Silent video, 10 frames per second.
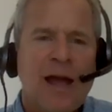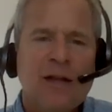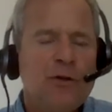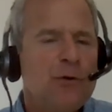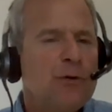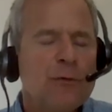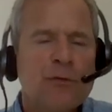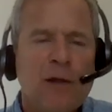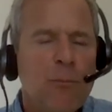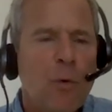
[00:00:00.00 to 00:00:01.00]
And you, you
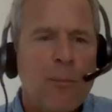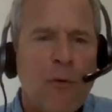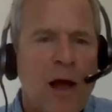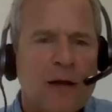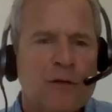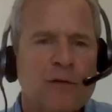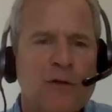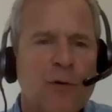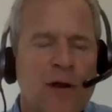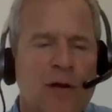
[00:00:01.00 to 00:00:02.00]
just need more practice.
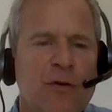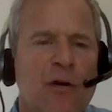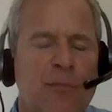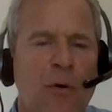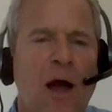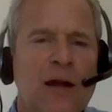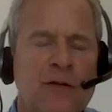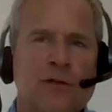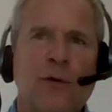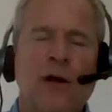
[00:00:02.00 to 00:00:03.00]
You don't have enough practice.